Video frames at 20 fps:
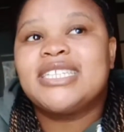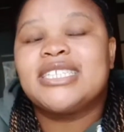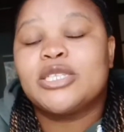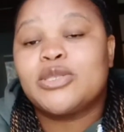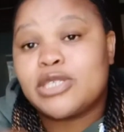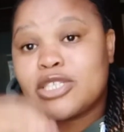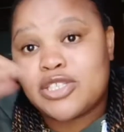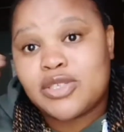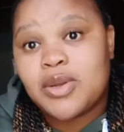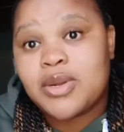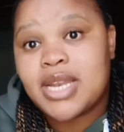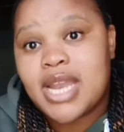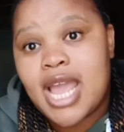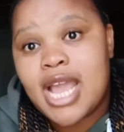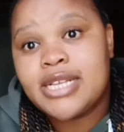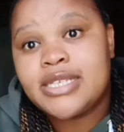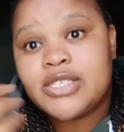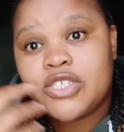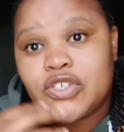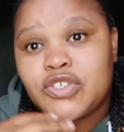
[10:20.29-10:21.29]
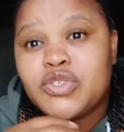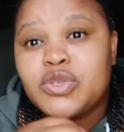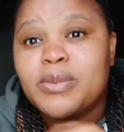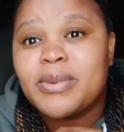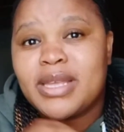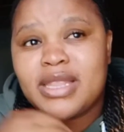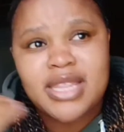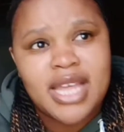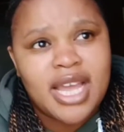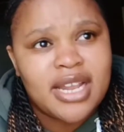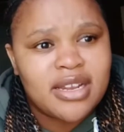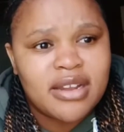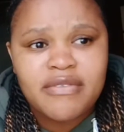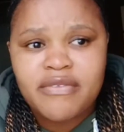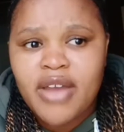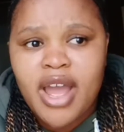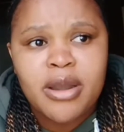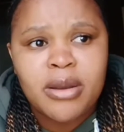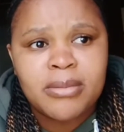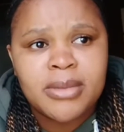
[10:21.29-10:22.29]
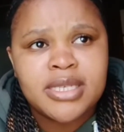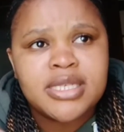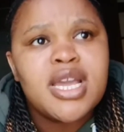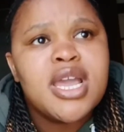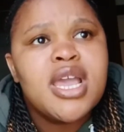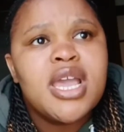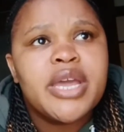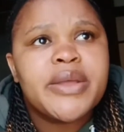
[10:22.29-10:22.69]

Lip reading: It was so nice just to be in that environment.